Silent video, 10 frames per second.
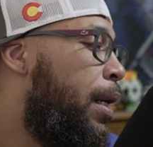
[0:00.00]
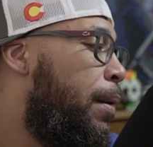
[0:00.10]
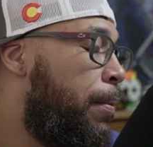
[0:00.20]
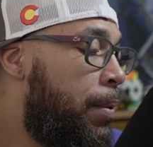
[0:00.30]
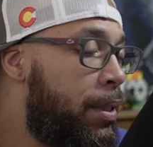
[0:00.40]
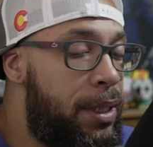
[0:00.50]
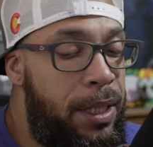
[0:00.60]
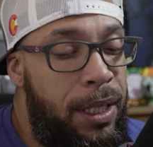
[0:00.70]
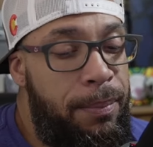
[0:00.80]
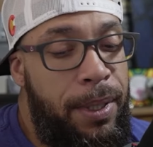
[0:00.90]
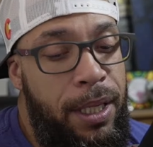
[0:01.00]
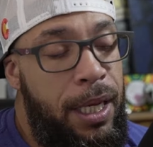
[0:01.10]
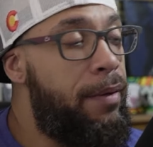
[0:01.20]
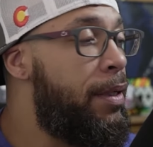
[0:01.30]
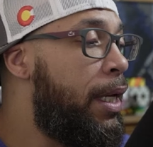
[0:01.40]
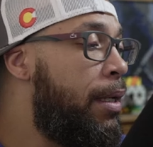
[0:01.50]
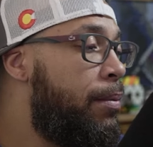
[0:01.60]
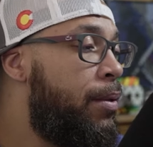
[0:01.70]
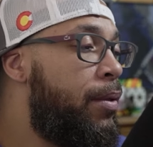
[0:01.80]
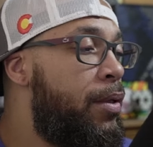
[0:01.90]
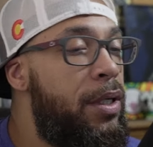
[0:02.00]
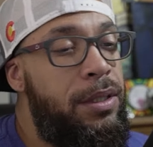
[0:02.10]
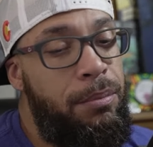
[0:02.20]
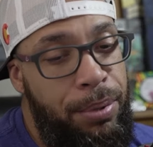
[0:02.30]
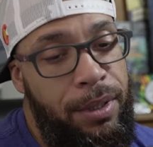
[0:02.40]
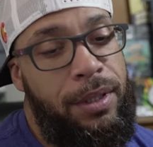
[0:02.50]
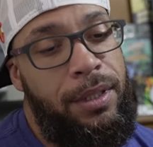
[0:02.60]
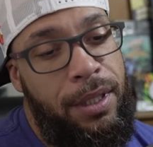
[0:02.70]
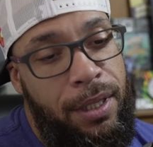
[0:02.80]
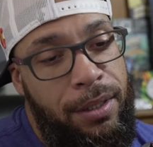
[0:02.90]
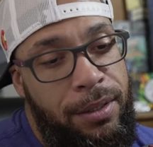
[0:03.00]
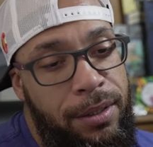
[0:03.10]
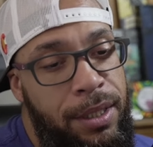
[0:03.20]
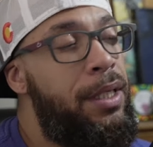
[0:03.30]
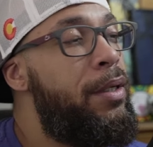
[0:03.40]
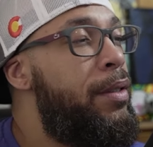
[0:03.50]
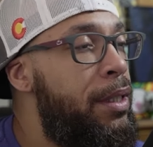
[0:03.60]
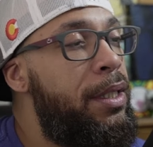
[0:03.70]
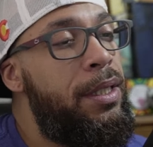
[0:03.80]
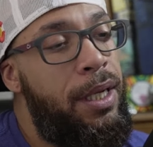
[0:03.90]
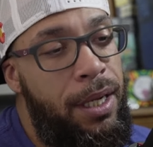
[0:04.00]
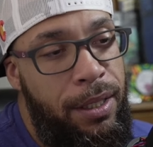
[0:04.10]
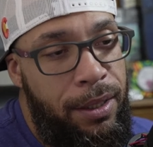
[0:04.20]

But once again, man, Kevin came through and crushed the building, dog. Did he or did he not?